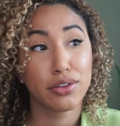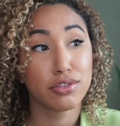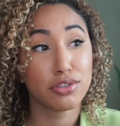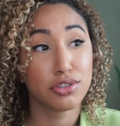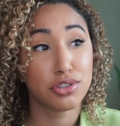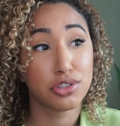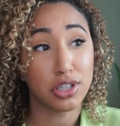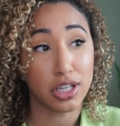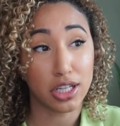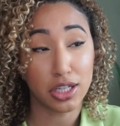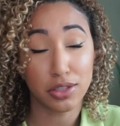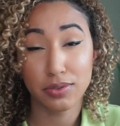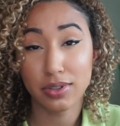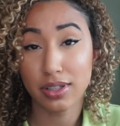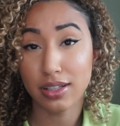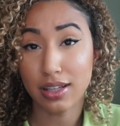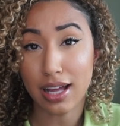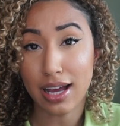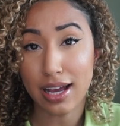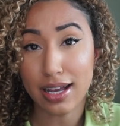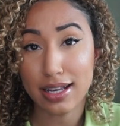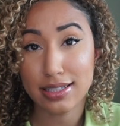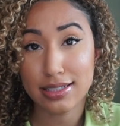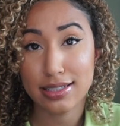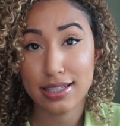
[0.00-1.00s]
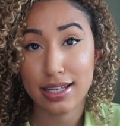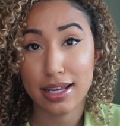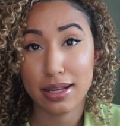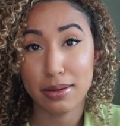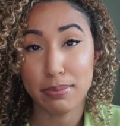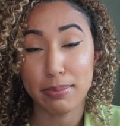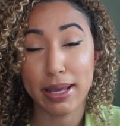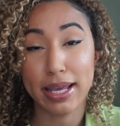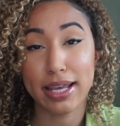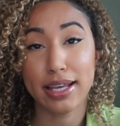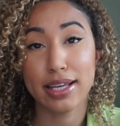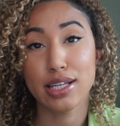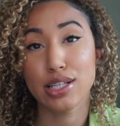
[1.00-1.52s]
generalize
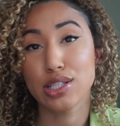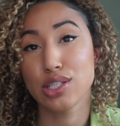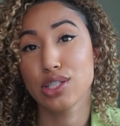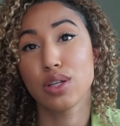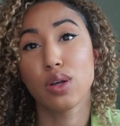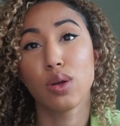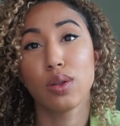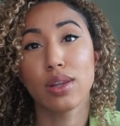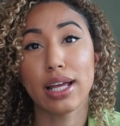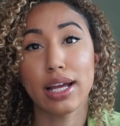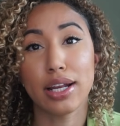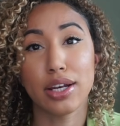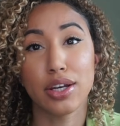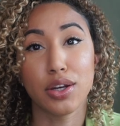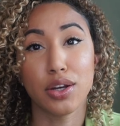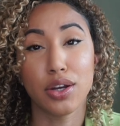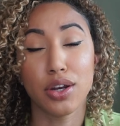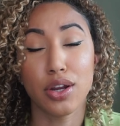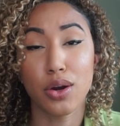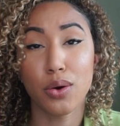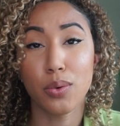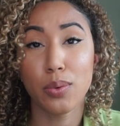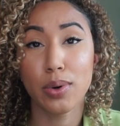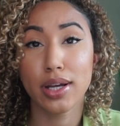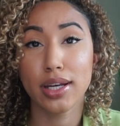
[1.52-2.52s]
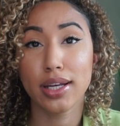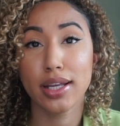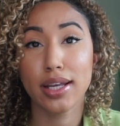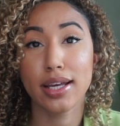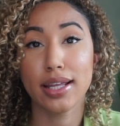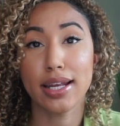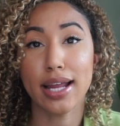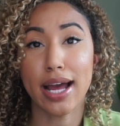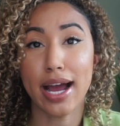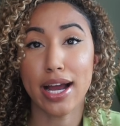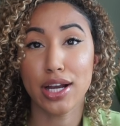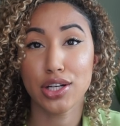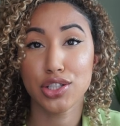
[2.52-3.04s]
it, make it so that no one
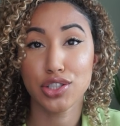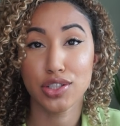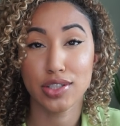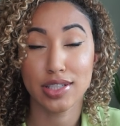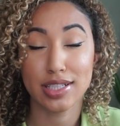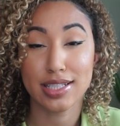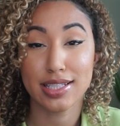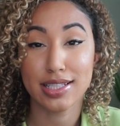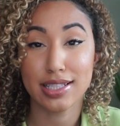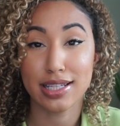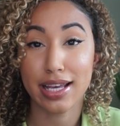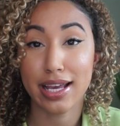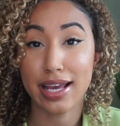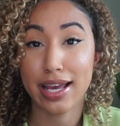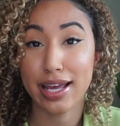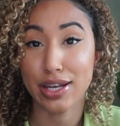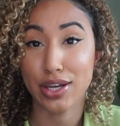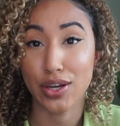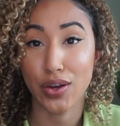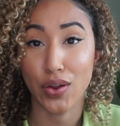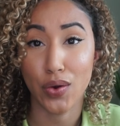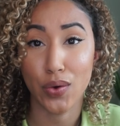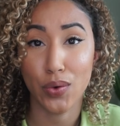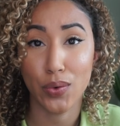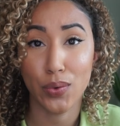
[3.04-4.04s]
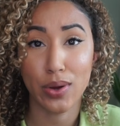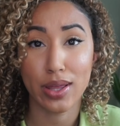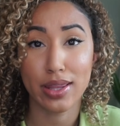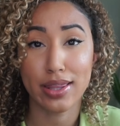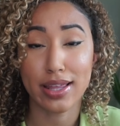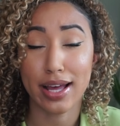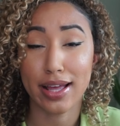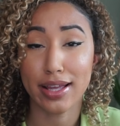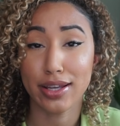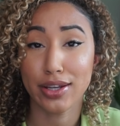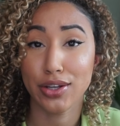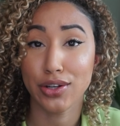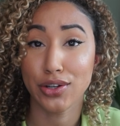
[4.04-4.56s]
could actually see it and know
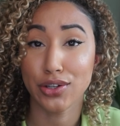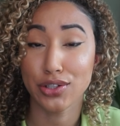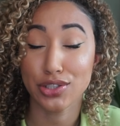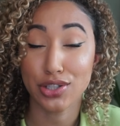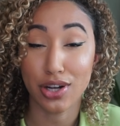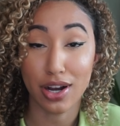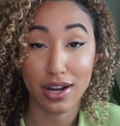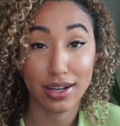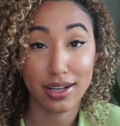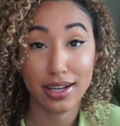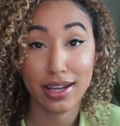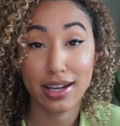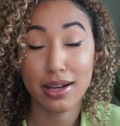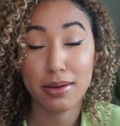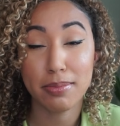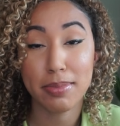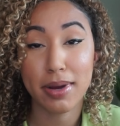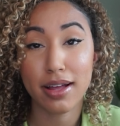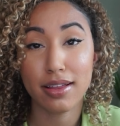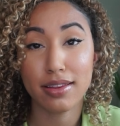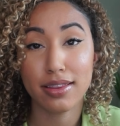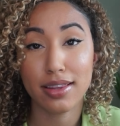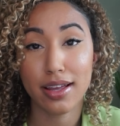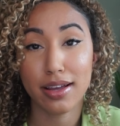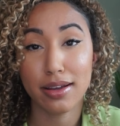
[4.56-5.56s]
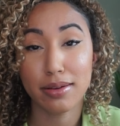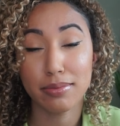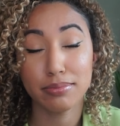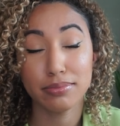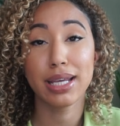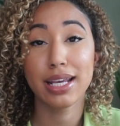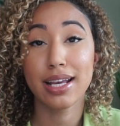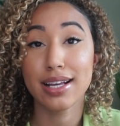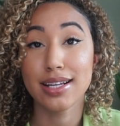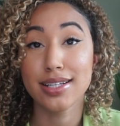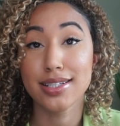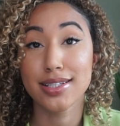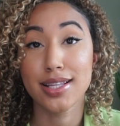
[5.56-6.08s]
that you're talking about them,
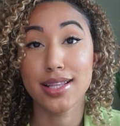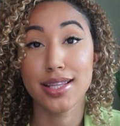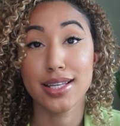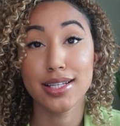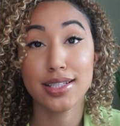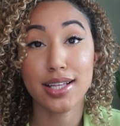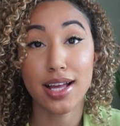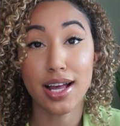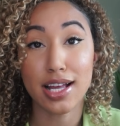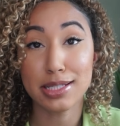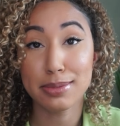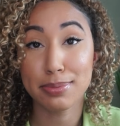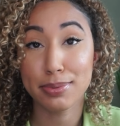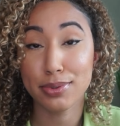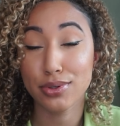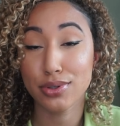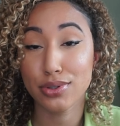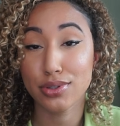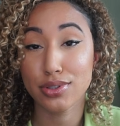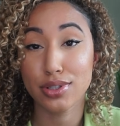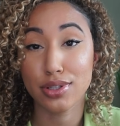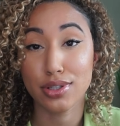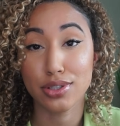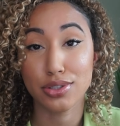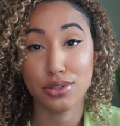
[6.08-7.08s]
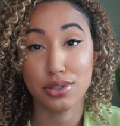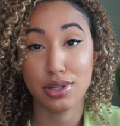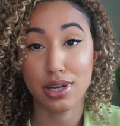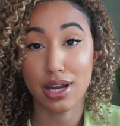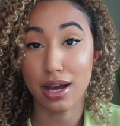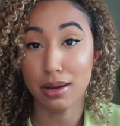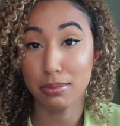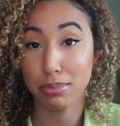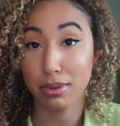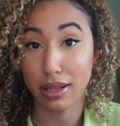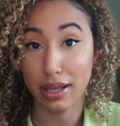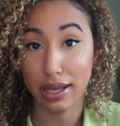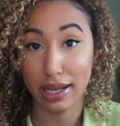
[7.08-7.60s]
because these hospitals do
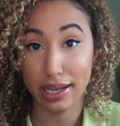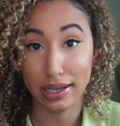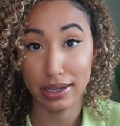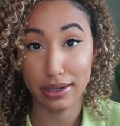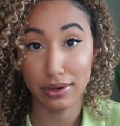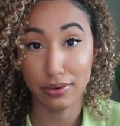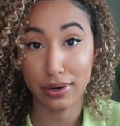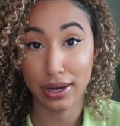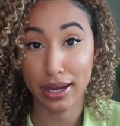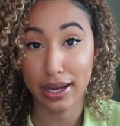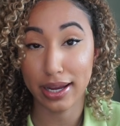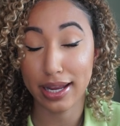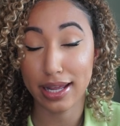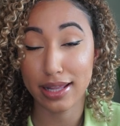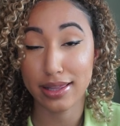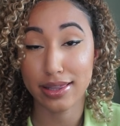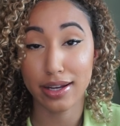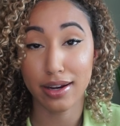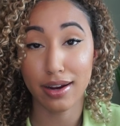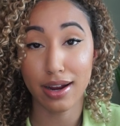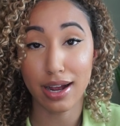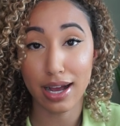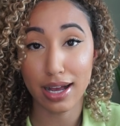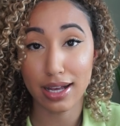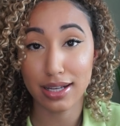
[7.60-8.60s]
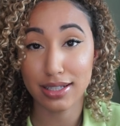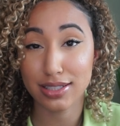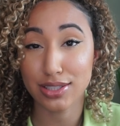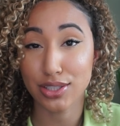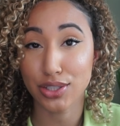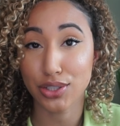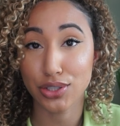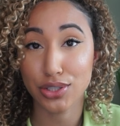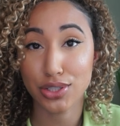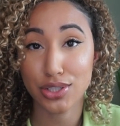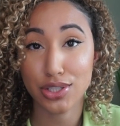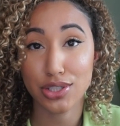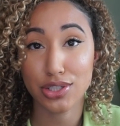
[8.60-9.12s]
not play, okay? In their eyes,
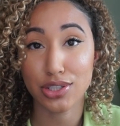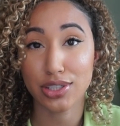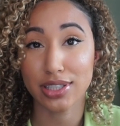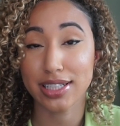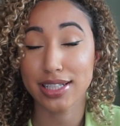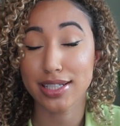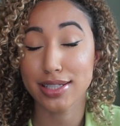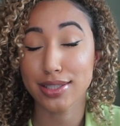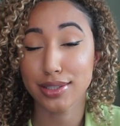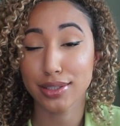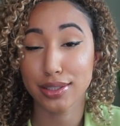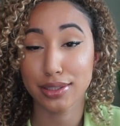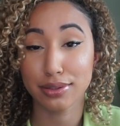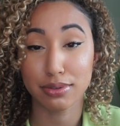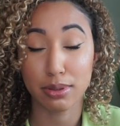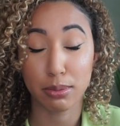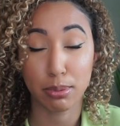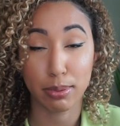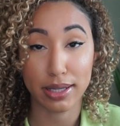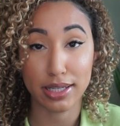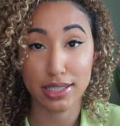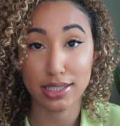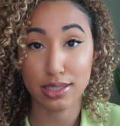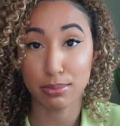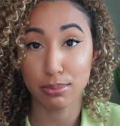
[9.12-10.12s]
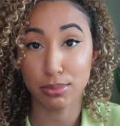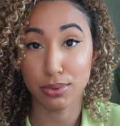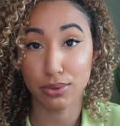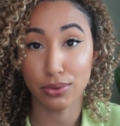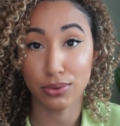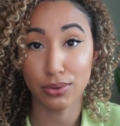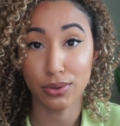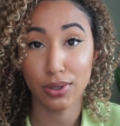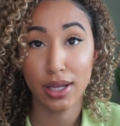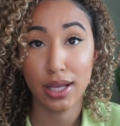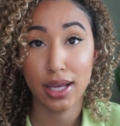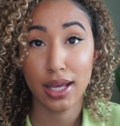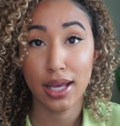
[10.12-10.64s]
nurses are easily
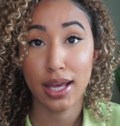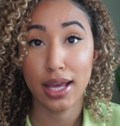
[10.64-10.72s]
replaceable.